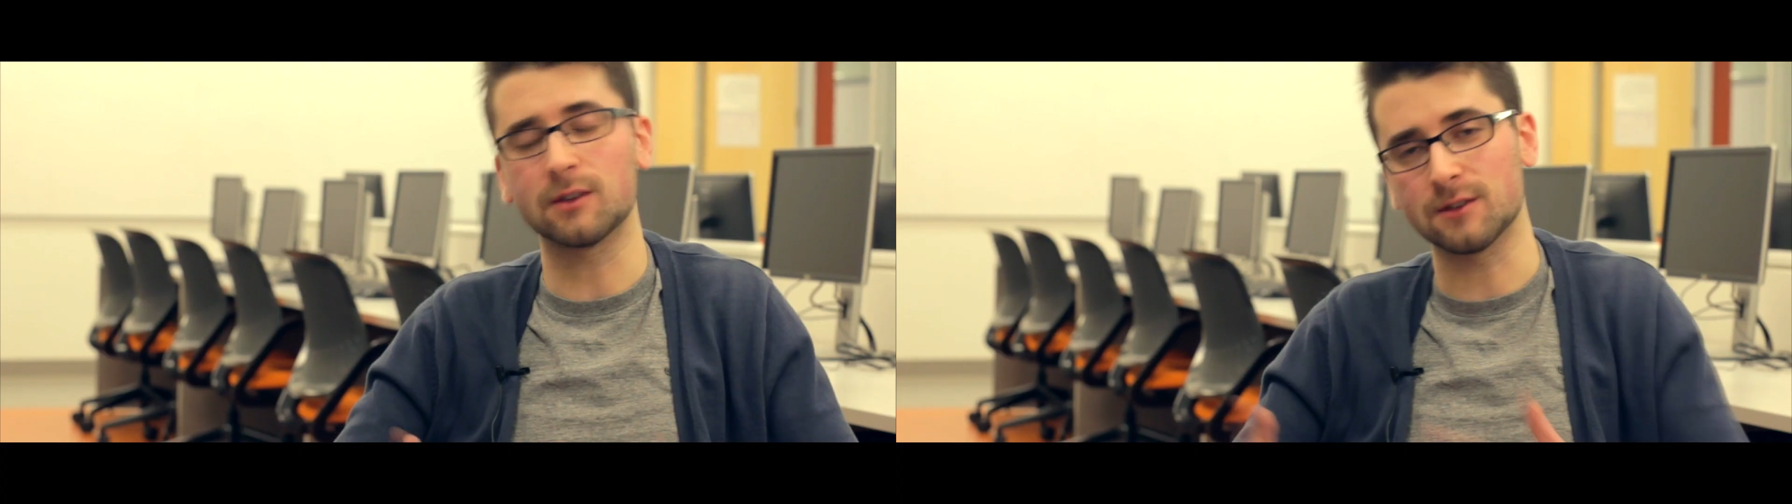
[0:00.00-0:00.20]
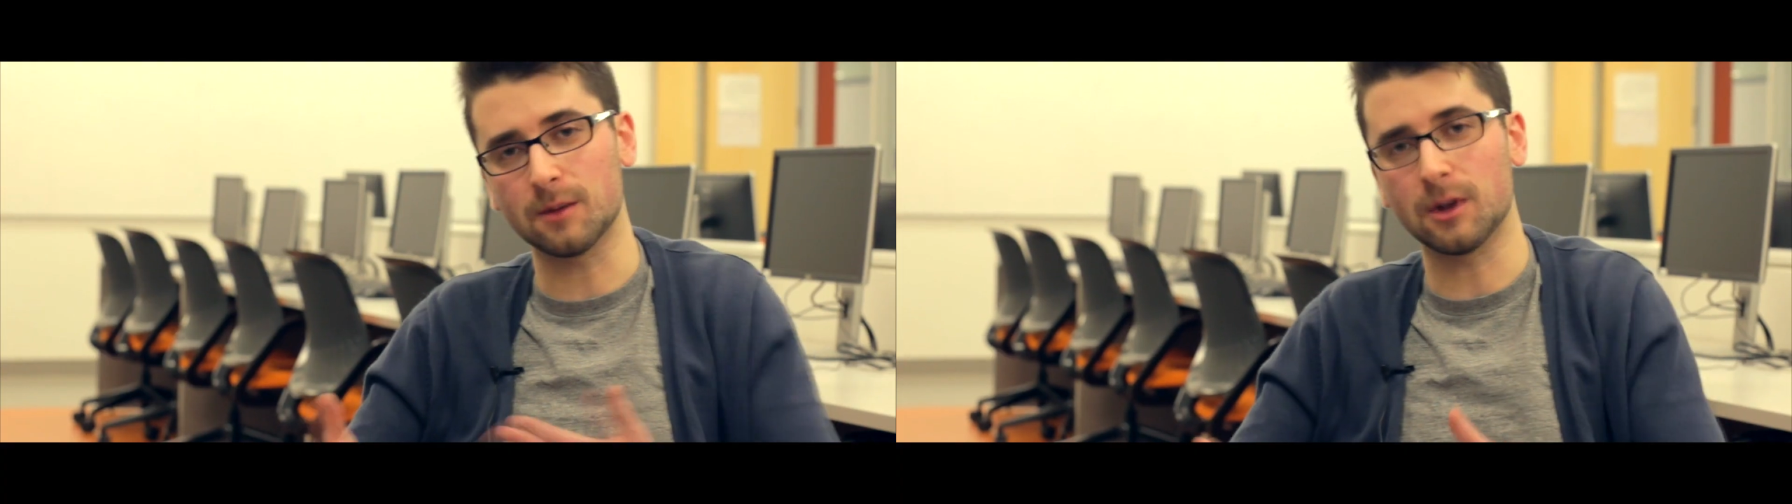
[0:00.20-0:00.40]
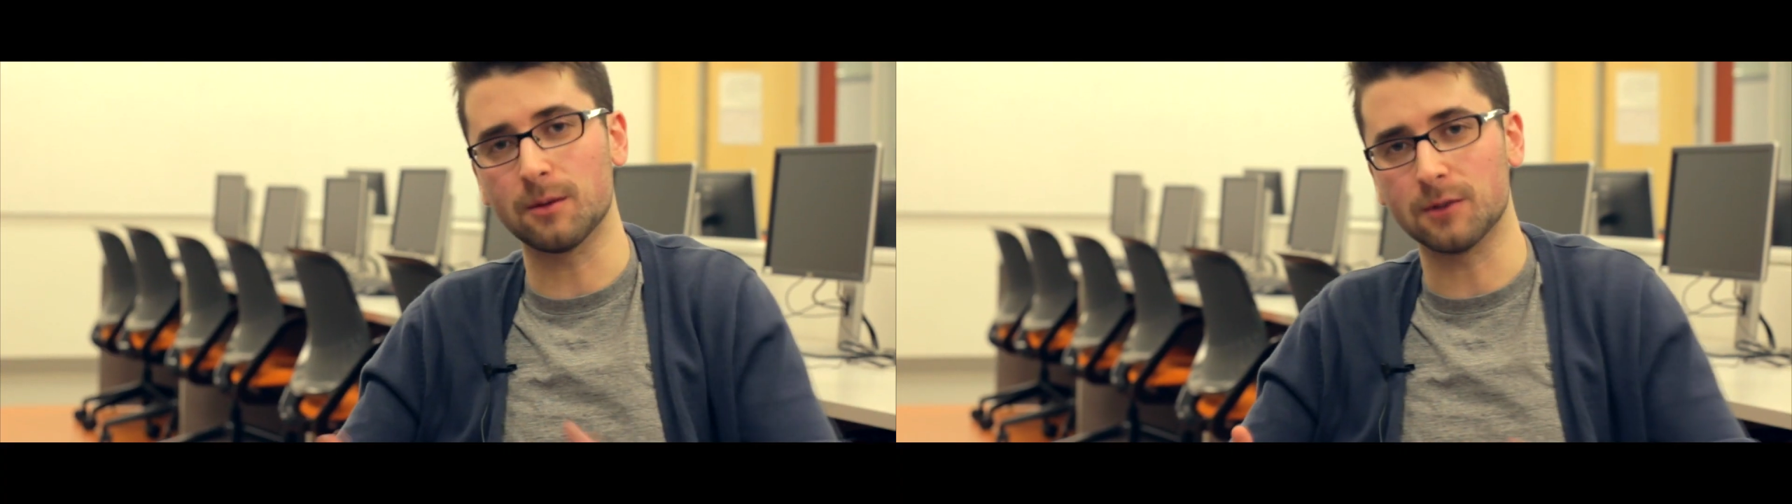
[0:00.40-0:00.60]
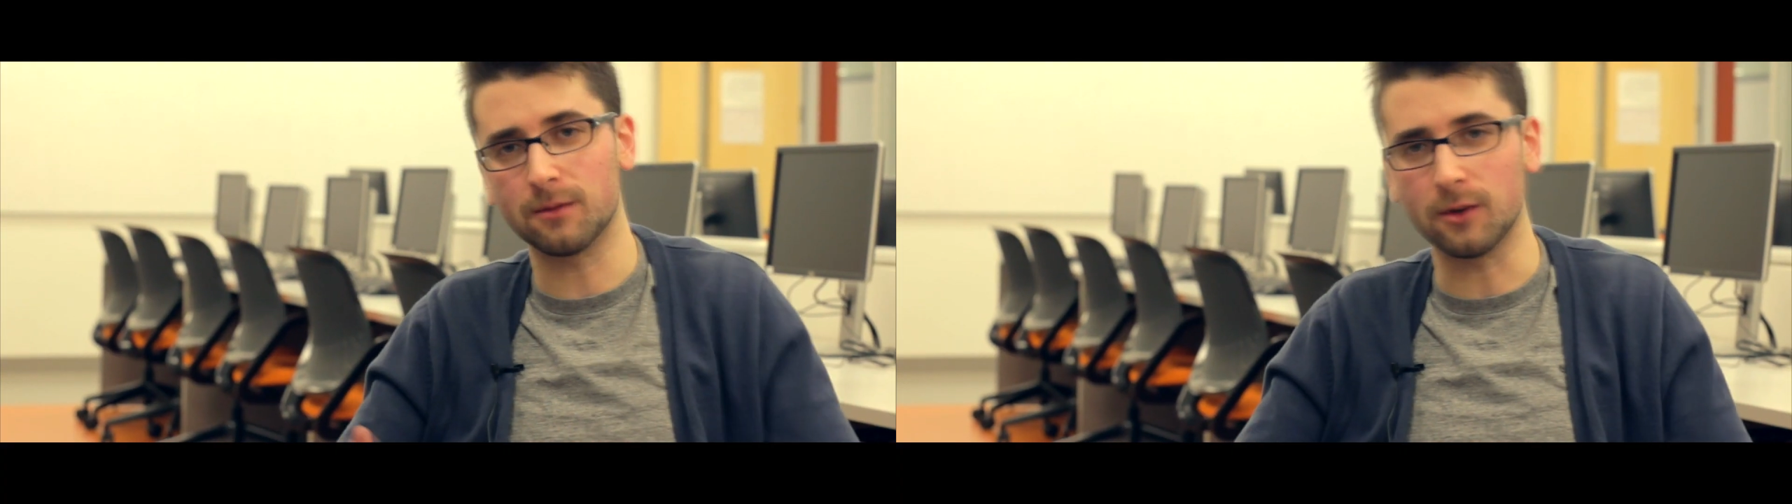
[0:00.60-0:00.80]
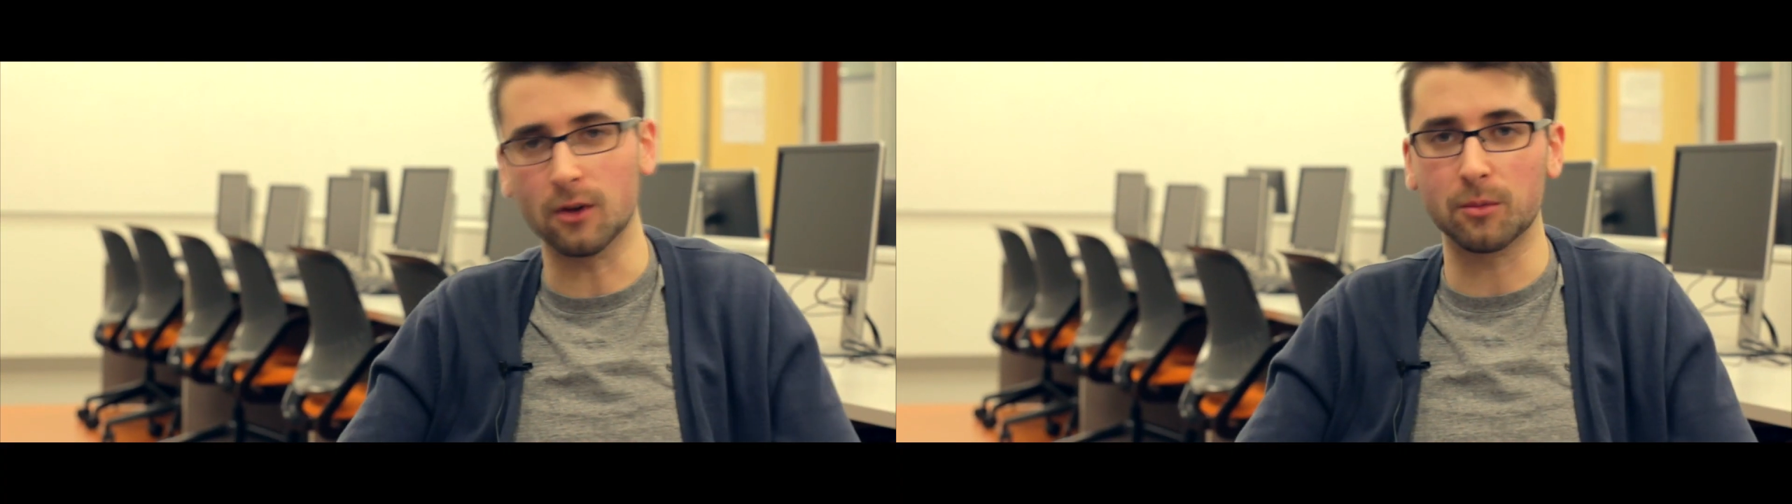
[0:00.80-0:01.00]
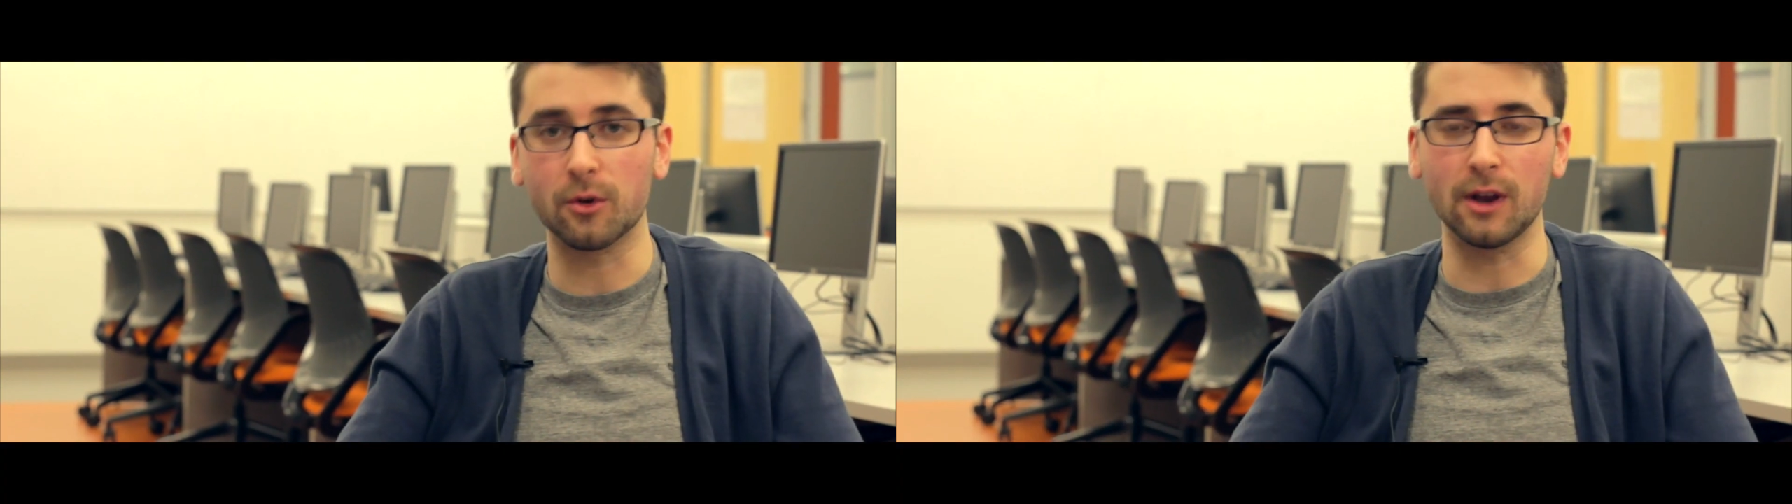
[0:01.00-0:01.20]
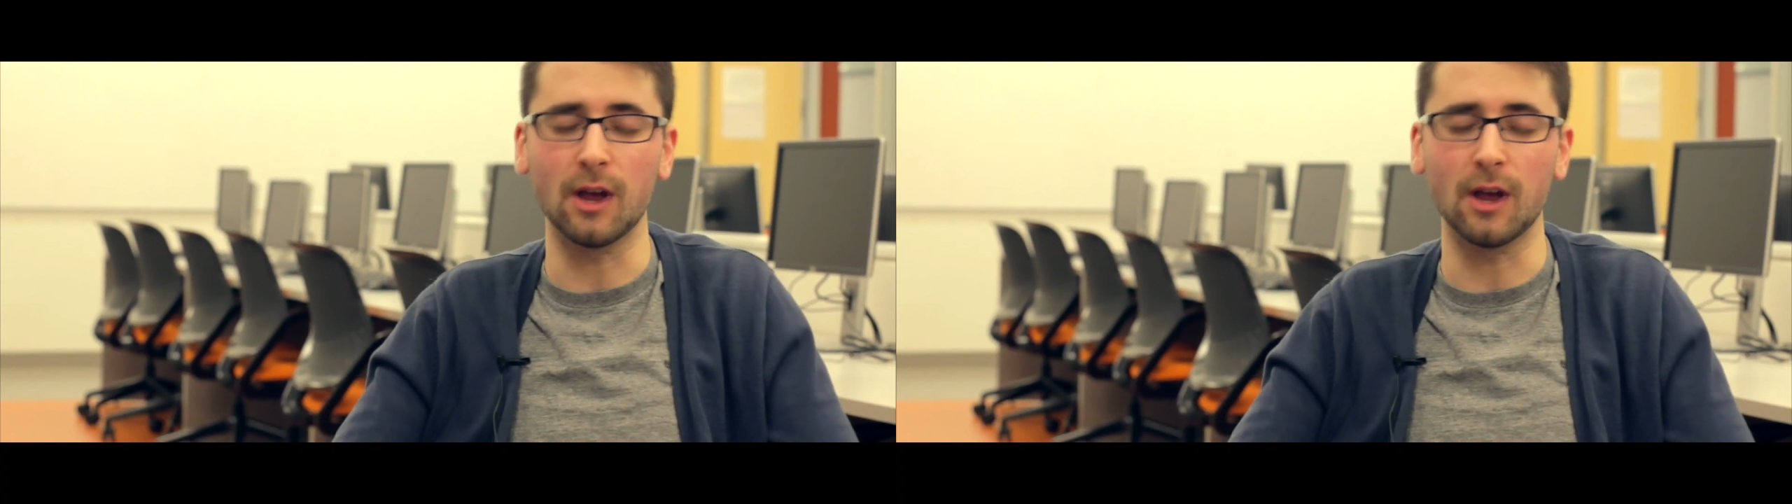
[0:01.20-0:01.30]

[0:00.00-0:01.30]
just as sometimes I feel